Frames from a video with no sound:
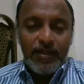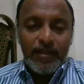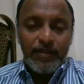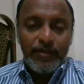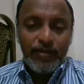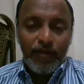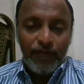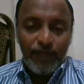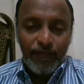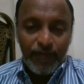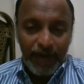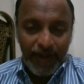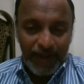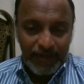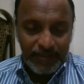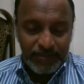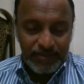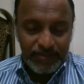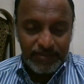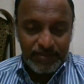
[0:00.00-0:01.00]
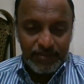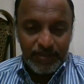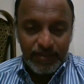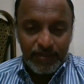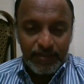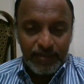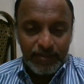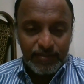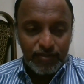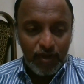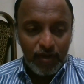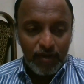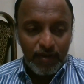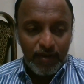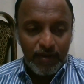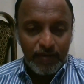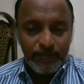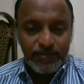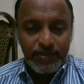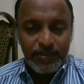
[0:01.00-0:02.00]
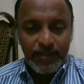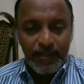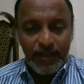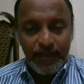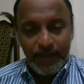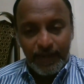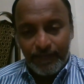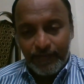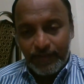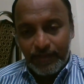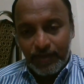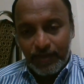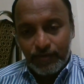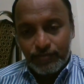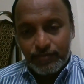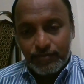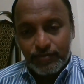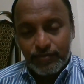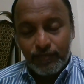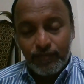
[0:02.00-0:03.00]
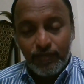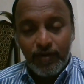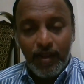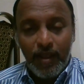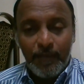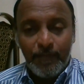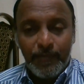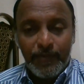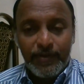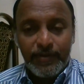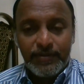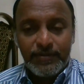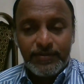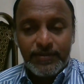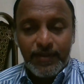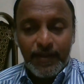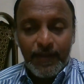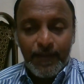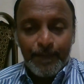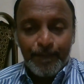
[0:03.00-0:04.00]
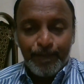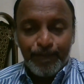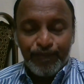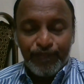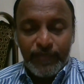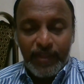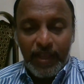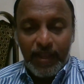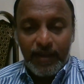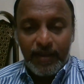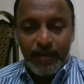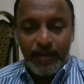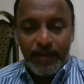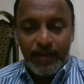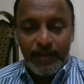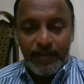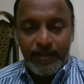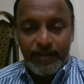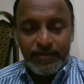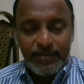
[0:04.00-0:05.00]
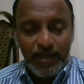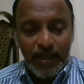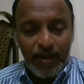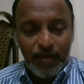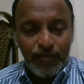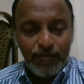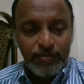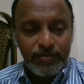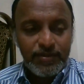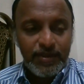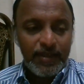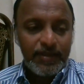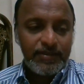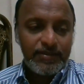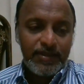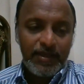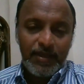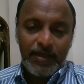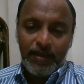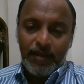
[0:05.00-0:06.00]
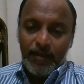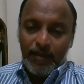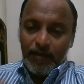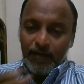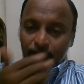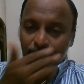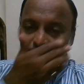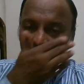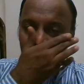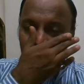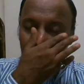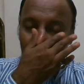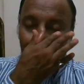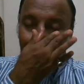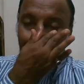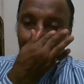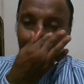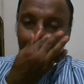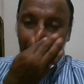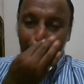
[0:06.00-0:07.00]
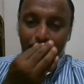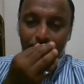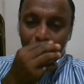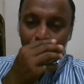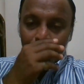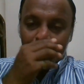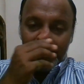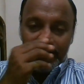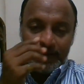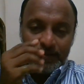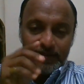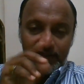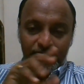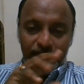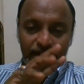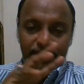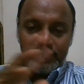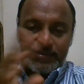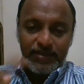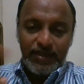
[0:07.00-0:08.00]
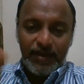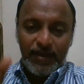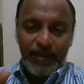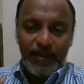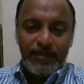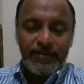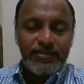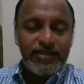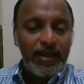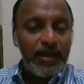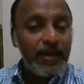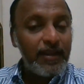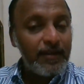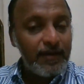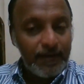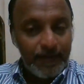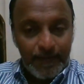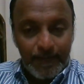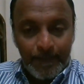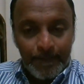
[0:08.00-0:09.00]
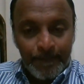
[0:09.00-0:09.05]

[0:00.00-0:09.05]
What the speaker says: your friends, this all comes in the 11th house. So what happens that in this house as first of all the combination is Sun and Saturn.